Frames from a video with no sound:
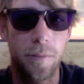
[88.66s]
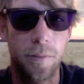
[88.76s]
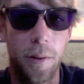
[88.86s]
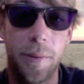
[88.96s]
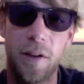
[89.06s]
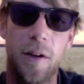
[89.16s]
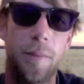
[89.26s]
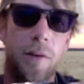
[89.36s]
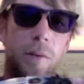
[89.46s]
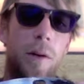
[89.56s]
but picked up
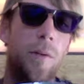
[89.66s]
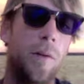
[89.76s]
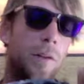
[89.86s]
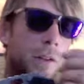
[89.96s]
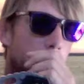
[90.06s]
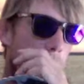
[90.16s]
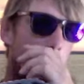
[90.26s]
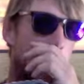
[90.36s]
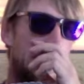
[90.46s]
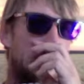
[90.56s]
the one with the new
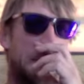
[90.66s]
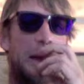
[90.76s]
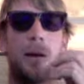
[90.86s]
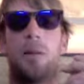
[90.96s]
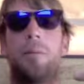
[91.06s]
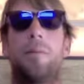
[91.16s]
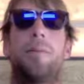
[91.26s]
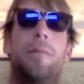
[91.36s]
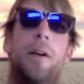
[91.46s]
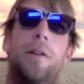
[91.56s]
lock, I
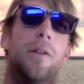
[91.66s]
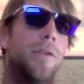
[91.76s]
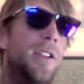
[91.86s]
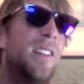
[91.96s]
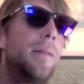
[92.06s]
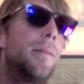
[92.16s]
don't know,